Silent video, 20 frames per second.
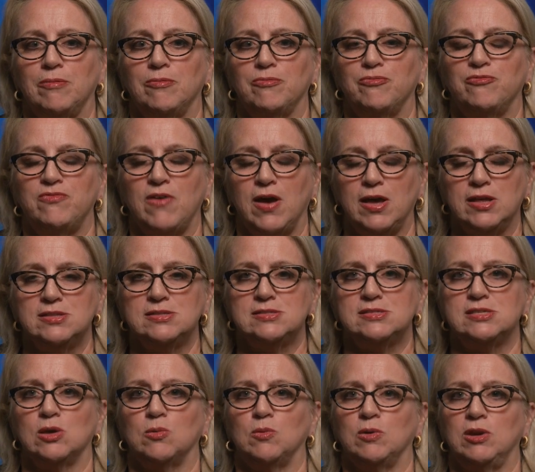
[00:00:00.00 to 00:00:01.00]

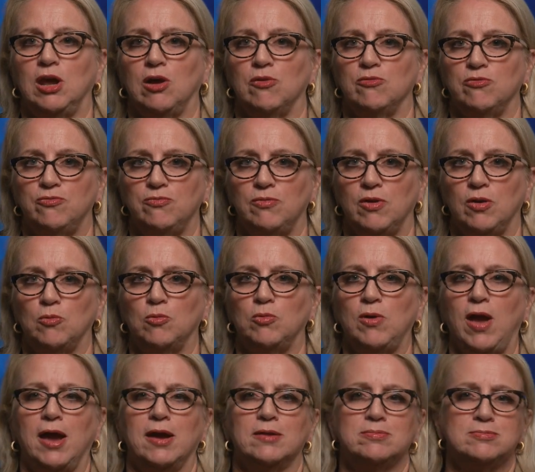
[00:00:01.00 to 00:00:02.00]
funds that would help
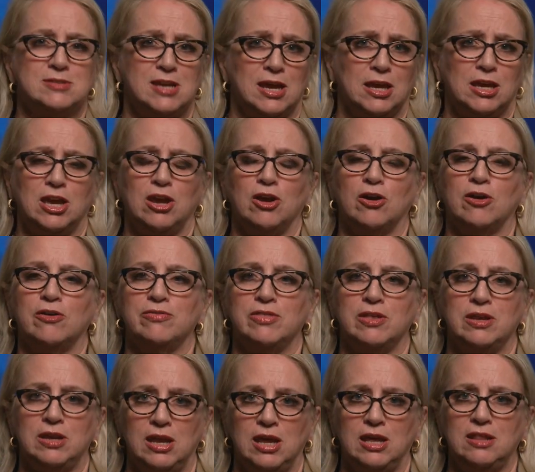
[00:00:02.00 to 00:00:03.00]
take care of
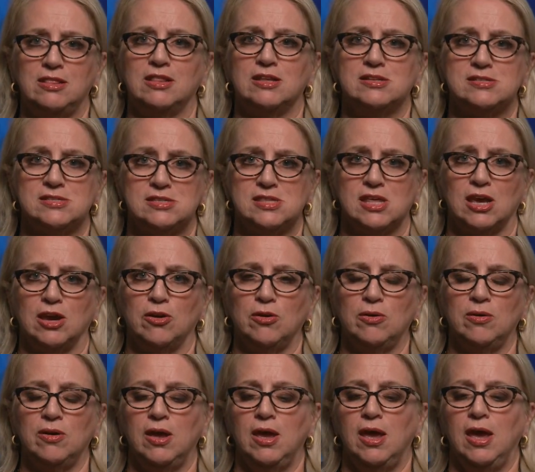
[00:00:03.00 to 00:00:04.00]
the need that's
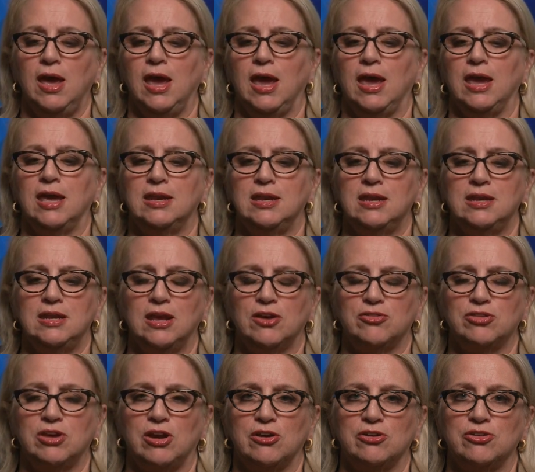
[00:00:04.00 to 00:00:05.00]
there. Indian
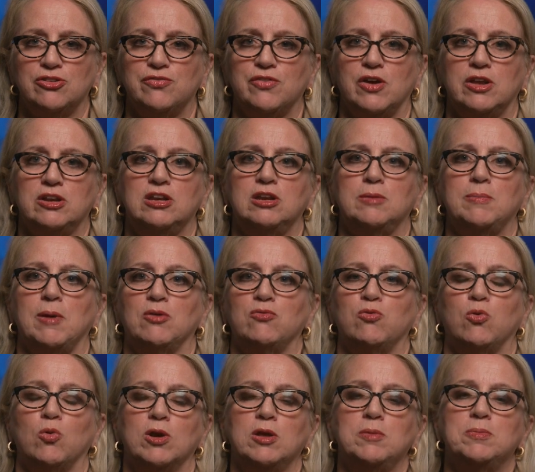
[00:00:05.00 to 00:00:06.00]
healthcare is funded about
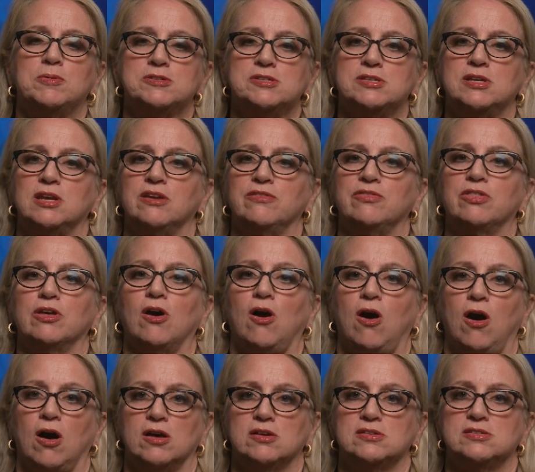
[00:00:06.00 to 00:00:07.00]
40% of the
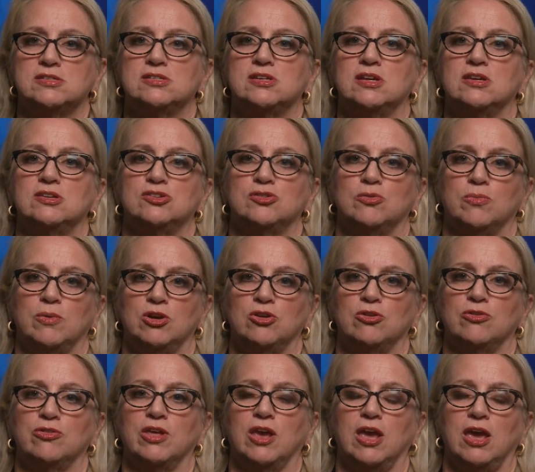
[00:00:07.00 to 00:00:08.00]
cost to
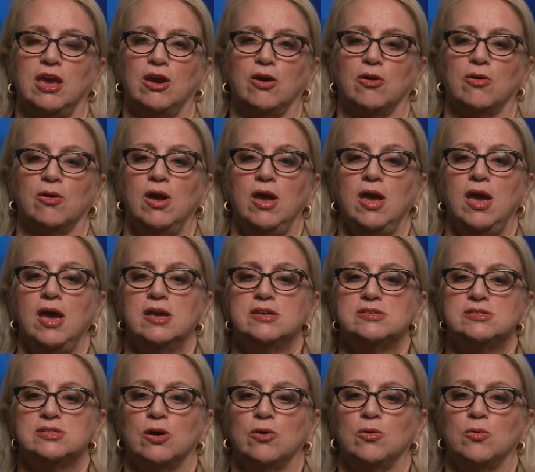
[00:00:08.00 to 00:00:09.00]
render the care.
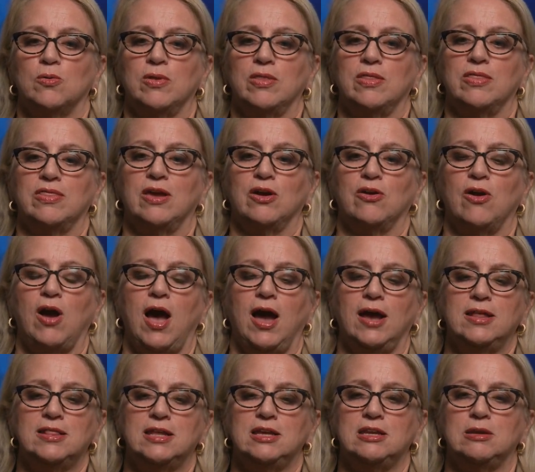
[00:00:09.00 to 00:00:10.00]
So they're
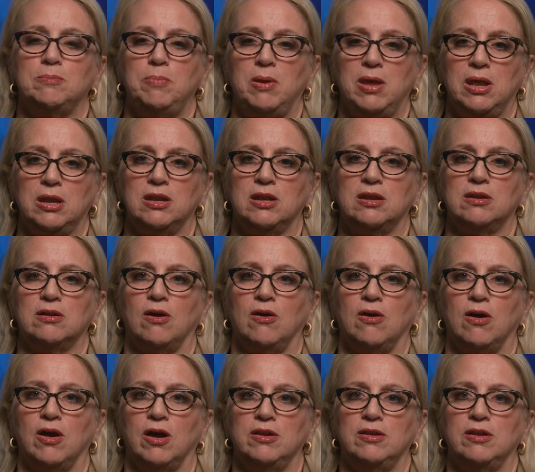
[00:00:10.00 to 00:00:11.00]
highly dependent
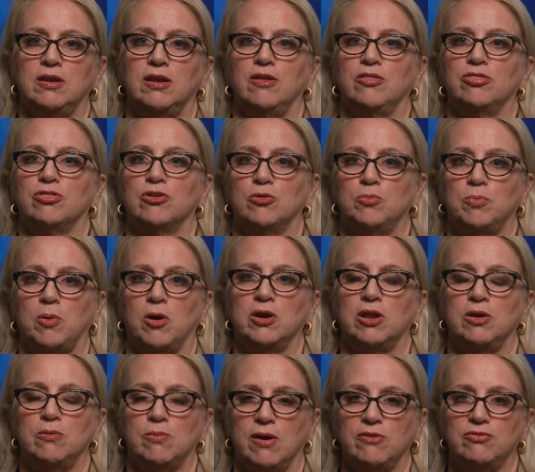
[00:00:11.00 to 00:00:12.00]
on
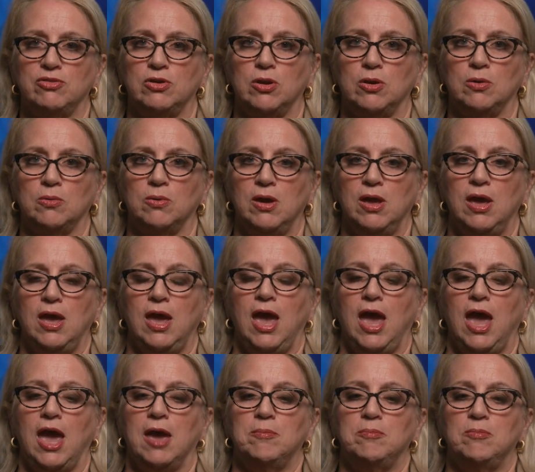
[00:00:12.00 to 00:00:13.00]
third-party revenue.
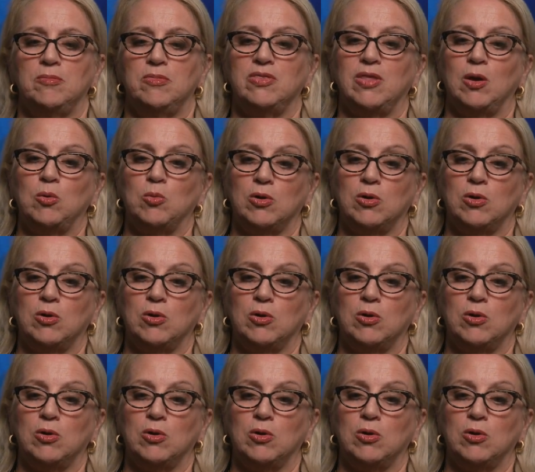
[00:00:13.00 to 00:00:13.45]
And